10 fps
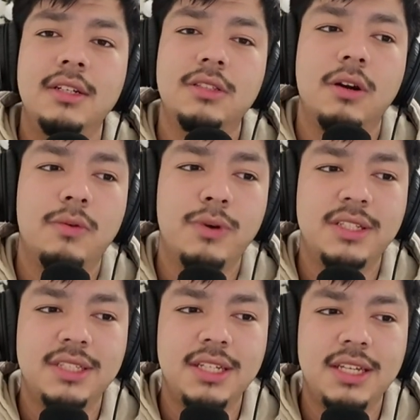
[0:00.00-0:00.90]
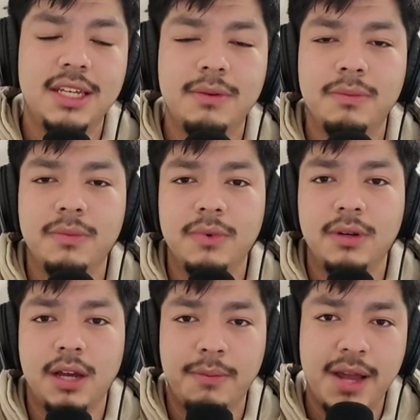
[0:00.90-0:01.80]
So if we see him
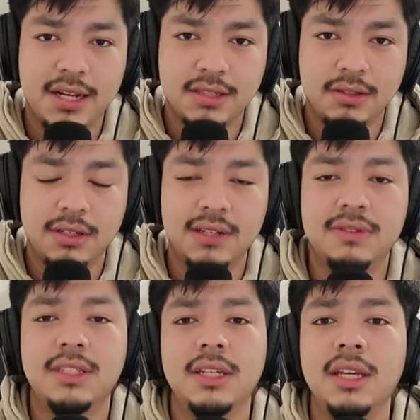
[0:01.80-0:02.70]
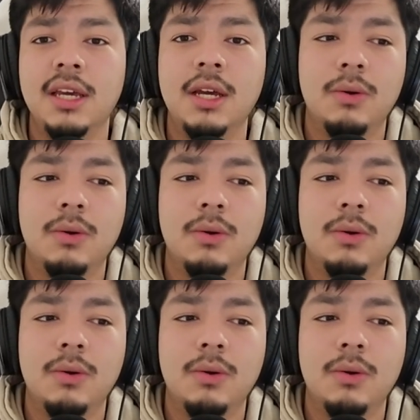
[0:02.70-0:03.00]
come back to the UFC,